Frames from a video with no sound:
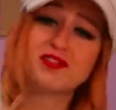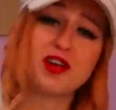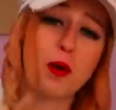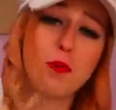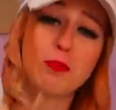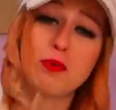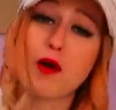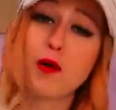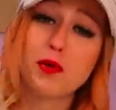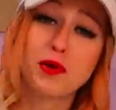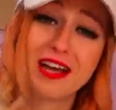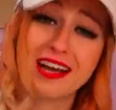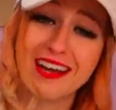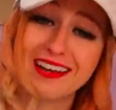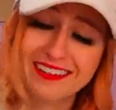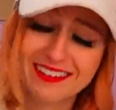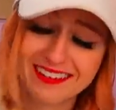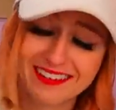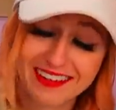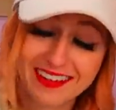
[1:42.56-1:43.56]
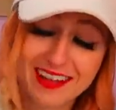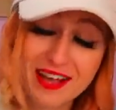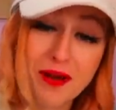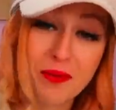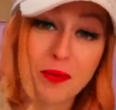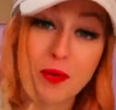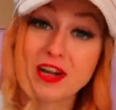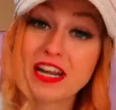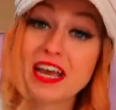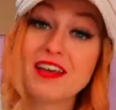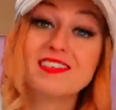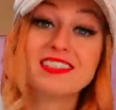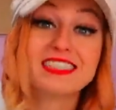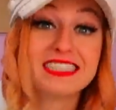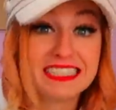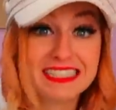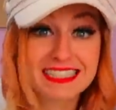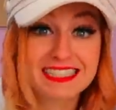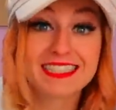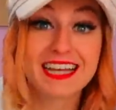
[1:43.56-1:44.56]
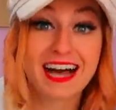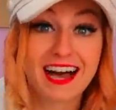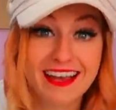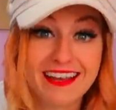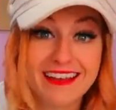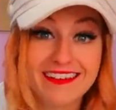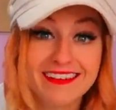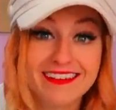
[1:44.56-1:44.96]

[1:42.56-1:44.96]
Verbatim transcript: not broken whatever's inside.